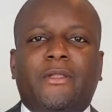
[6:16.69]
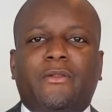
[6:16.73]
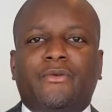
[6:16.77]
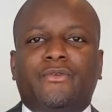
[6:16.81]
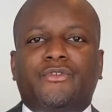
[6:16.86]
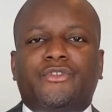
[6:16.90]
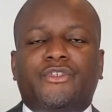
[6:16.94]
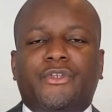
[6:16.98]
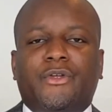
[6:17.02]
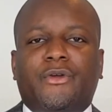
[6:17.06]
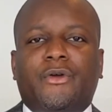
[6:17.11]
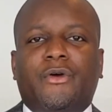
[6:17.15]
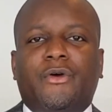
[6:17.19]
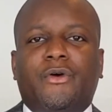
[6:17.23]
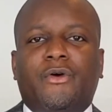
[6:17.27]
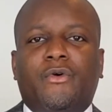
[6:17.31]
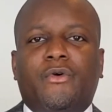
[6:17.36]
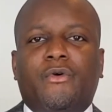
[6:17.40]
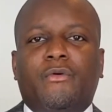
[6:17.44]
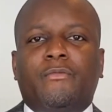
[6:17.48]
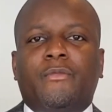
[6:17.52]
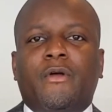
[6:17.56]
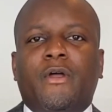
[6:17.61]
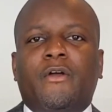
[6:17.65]
losing your
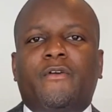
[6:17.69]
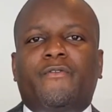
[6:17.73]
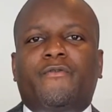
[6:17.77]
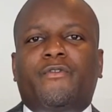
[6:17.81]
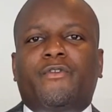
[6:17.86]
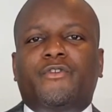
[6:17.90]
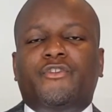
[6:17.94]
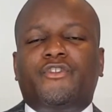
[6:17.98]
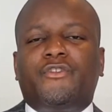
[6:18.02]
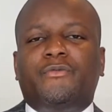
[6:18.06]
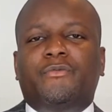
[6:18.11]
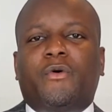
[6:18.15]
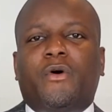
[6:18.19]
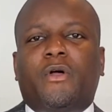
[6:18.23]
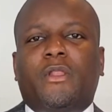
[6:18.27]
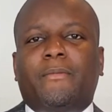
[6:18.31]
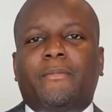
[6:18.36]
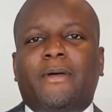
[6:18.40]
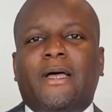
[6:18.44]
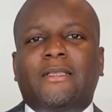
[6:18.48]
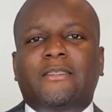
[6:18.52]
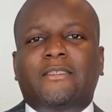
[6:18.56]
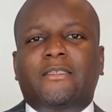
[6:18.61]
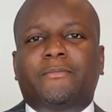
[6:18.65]
home for small
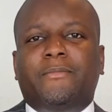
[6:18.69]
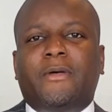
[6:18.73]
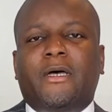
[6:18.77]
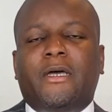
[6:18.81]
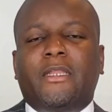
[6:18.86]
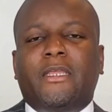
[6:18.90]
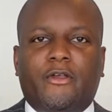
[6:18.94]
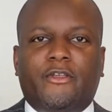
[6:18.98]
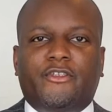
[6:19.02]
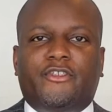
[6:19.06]
amounts of money.